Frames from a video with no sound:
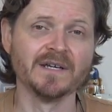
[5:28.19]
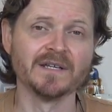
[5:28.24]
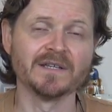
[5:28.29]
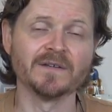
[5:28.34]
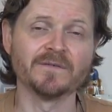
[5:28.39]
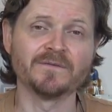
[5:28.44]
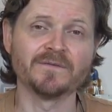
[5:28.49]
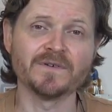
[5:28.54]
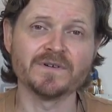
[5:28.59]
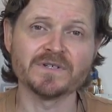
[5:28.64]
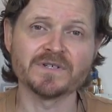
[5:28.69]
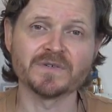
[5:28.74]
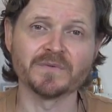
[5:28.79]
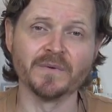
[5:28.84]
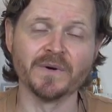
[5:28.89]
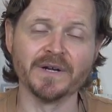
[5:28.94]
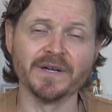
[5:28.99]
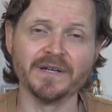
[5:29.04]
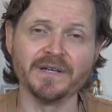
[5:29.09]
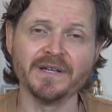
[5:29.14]
The first
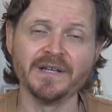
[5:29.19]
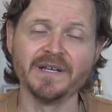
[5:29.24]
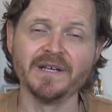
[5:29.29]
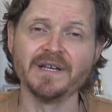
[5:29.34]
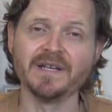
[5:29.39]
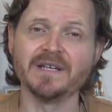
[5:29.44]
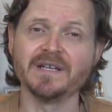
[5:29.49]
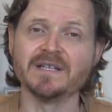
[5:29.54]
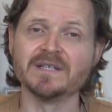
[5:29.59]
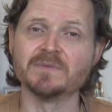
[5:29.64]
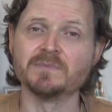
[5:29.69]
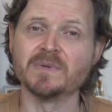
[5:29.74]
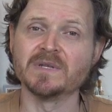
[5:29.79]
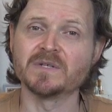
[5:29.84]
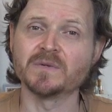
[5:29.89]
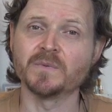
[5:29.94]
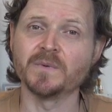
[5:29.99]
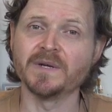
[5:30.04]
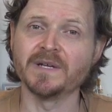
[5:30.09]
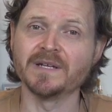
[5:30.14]
one is
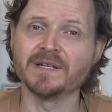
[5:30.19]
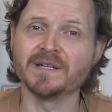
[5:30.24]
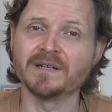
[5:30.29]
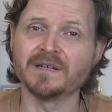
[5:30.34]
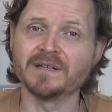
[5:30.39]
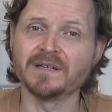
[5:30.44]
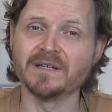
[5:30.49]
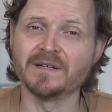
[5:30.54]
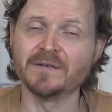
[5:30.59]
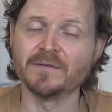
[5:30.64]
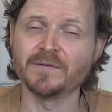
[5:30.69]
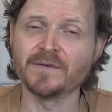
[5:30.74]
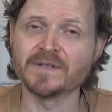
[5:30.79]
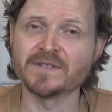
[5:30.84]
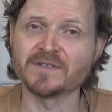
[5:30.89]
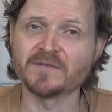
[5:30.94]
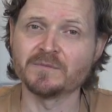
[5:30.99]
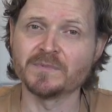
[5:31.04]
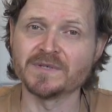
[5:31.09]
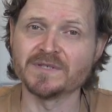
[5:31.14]
between the
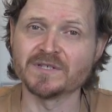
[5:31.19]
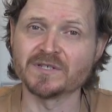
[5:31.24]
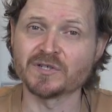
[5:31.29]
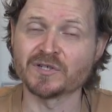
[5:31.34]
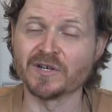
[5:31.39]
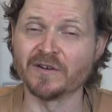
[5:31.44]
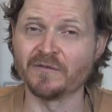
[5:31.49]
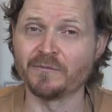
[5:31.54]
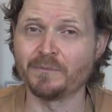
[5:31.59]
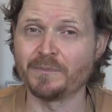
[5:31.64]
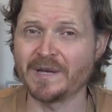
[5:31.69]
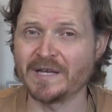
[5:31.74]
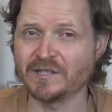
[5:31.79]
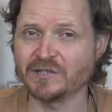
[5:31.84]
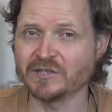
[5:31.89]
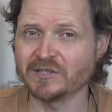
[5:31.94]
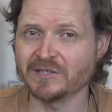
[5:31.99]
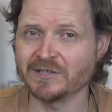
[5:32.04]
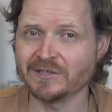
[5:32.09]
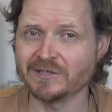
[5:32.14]
defensive position of
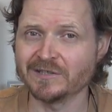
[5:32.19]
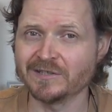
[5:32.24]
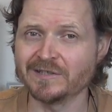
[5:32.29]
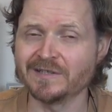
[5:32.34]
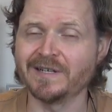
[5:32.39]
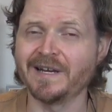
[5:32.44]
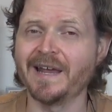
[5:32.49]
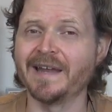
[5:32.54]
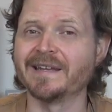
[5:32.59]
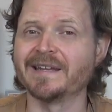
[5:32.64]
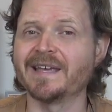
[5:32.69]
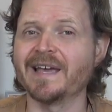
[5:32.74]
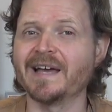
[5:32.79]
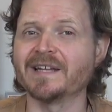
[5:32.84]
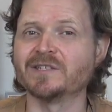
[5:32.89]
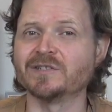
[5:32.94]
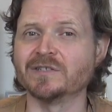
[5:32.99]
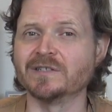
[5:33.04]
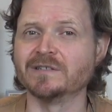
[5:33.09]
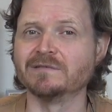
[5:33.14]
pitcher and
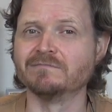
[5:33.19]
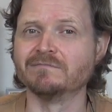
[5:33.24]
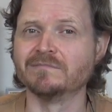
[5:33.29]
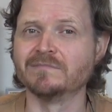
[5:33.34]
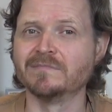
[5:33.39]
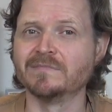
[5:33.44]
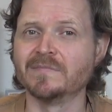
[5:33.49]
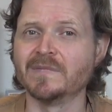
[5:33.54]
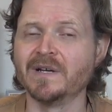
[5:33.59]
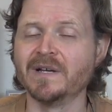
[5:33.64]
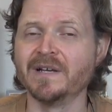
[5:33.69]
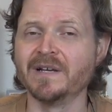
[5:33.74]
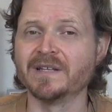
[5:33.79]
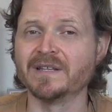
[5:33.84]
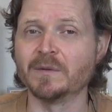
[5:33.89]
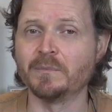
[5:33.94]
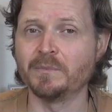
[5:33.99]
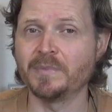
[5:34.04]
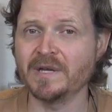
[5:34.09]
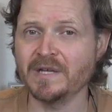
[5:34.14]
catcher.
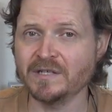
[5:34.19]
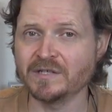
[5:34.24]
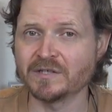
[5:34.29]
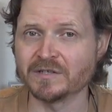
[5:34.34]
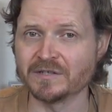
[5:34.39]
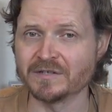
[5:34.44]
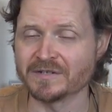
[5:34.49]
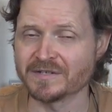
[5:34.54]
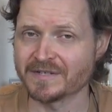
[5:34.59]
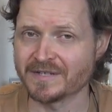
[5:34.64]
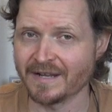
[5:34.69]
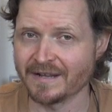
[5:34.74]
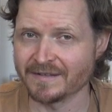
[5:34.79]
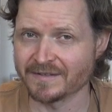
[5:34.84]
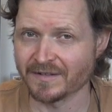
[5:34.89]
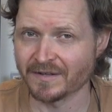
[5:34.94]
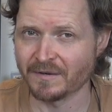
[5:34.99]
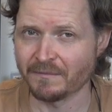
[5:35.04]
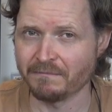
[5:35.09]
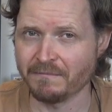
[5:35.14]
The pitcher
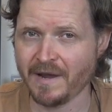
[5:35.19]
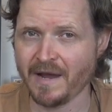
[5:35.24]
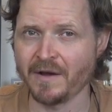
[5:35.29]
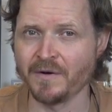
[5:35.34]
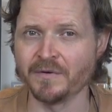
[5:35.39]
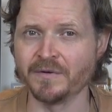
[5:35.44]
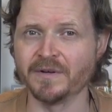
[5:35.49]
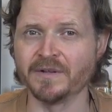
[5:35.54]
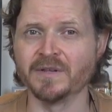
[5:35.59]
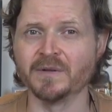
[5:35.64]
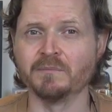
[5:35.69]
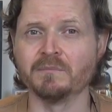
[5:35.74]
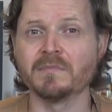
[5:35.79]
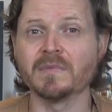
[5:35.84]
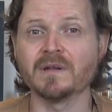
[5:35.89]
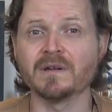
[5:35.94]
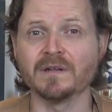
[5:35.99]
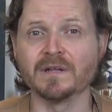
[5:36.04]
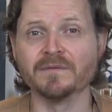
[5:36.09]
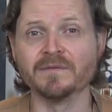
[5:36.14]
stands on a mound in the
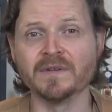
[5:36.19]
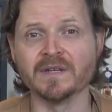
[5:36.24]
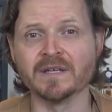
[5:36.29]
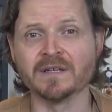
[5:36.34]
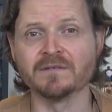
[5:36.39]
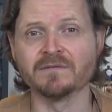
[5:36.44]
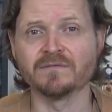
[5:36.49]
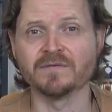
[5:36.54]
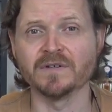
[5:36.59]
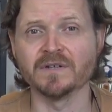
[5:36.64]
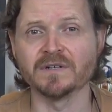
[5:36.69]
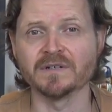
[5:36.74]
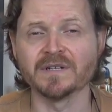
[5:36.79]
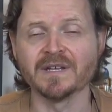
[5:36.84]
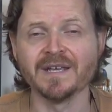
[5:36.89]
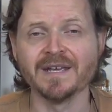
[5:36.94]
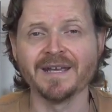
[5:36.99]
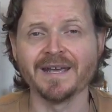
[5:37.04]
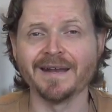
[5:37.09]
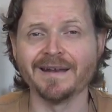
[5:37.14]
middle of the infield,
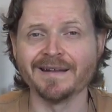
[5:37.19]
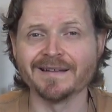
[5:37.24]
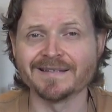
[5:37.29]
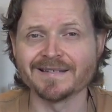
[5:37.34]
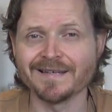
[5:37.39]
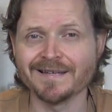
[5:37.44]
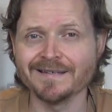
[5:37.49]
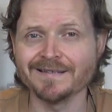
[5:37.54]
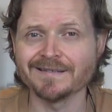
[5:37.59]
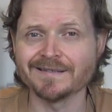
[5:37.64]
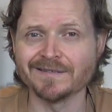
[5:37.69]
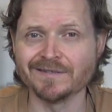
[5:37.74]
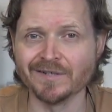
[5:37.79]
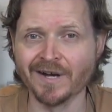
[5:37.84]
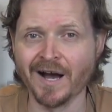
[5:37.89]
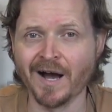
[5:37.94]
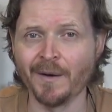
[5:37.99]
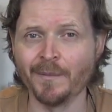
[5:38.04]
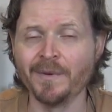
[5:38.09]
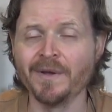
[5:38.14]
and it's his
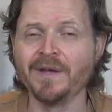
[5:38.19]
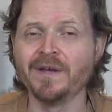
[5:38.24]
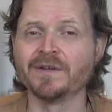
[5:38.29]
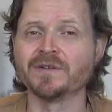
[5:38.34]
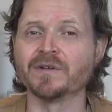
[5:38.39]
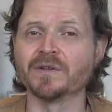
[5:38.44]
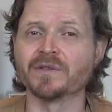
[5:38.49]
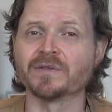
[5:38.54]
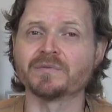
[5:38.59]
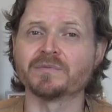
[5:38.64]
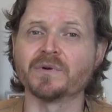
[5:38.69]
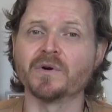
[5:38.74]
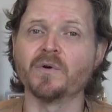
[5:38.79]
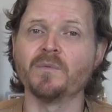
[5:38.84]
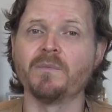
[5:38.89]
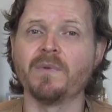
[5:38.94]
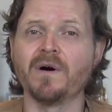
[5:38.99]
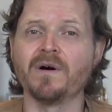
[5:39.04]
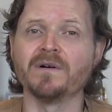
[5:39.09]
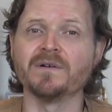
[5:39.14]
job to throw
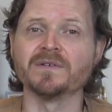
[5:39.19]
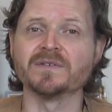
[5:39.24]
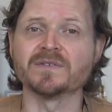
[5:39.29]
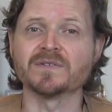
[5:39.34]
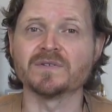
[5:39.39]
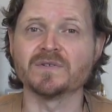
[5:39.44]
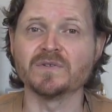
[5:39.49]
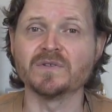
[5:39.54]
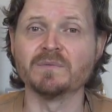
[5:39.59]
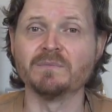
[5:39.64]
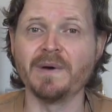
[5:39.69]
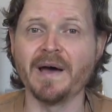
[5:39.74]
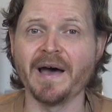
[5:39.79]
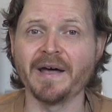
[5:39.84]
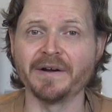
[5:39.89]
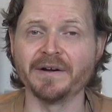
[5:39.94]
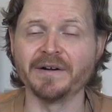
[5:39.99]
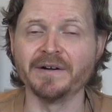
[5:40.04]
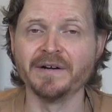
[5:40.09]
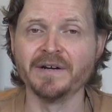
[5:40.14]
balls to the
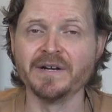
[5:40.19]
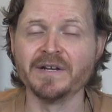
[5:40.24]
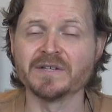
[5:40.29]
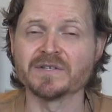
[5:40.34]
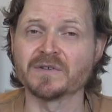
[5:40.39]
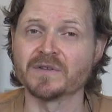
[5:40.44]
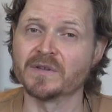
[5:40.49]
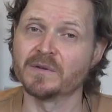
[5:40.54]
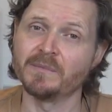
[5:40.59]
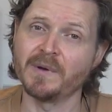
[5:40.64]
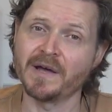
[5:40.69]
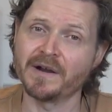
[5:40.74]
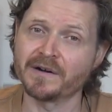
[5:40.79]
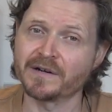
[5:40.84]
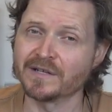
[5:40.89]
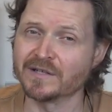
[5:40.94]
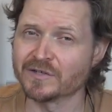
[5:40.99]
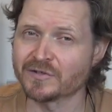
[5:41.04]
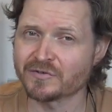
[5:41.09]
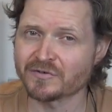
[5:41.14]
batter so the batter
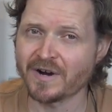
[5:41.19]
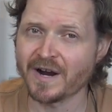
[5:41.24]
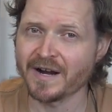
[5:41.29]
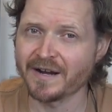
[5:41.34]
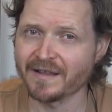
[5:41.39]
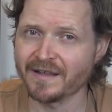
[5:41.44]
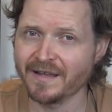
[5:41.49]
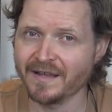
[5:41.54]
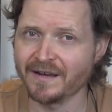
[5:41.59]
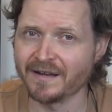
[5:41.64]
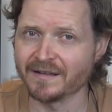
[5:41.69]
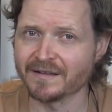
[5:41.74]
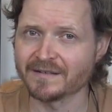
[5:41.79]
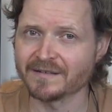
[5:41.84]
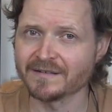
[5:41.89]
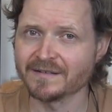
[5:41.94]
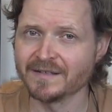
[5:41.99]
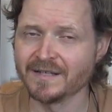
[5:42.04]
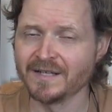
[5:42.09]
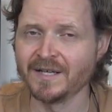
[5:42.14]
can try to hit it.
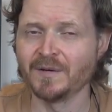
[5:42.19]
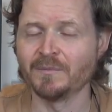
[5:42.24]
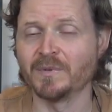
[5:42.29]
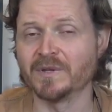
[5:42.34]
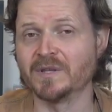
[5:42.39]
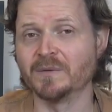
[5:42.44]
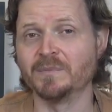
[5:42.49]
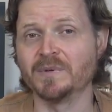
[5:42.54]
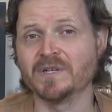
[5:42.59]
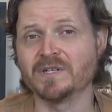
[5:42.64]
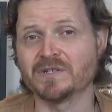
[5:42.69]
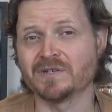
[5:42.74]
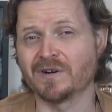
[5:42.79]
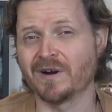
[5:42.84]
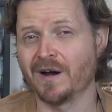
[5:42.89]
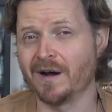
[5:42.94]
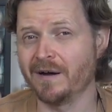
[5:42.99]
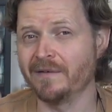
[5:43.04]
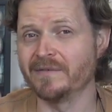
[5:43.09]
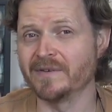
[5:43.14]
But the pitcher
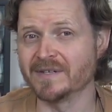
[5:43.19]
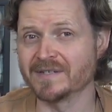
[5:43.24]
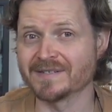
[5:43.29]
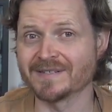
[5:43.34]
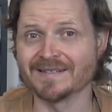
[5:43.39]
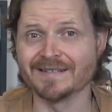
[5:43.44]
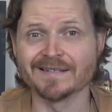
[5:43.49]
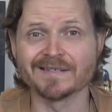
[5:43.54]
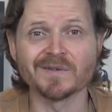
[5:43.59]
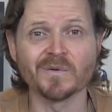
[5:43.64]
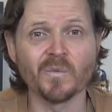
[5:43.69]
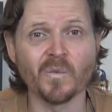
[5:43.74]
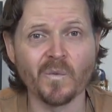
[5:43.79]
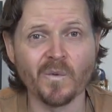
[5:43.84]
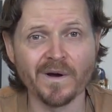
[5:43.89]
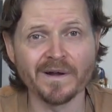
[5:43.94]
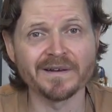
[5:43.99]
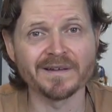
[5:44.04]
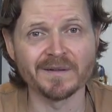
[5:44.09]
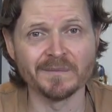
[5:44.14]
obviously doesn't
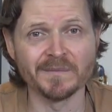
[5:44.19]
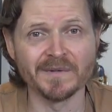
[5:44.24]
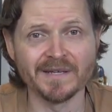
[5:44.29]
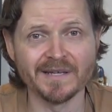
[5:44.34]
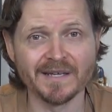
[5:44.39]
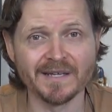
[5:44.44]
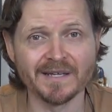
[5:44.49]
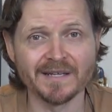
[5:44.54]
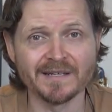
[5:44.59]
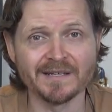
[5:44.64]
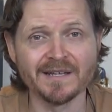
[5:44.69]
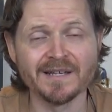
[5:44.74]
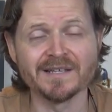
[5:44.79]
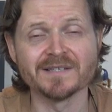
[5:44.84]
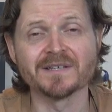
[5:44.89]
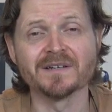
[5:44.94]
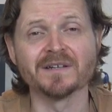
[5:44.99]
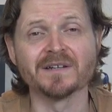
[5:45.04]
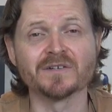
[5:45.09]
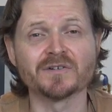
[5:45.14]
want him to hit it.
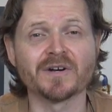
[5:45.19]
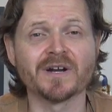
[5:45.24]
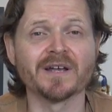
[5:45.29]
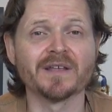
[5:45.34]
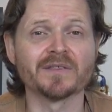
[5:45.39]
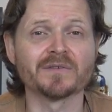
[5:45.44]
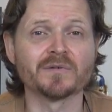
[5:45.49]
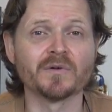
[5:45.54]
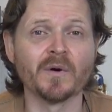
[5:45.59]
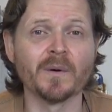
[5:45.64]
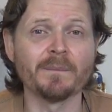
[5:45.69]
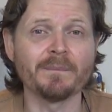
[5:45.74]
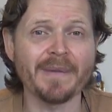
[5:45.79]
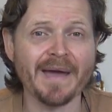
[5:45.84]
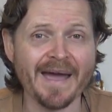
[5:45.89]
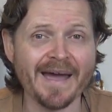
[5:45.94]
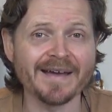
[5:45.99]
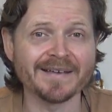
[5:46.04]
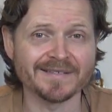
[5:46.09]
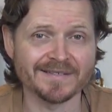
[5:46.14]
He's going to try to throw it
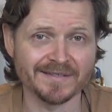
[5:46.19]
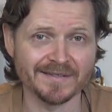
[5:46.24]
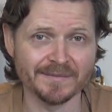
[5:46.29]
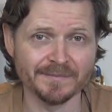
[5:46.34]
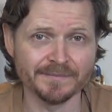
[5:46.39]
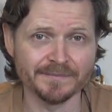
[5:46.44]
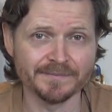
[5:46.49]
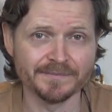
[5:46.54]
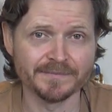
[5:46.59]
past him.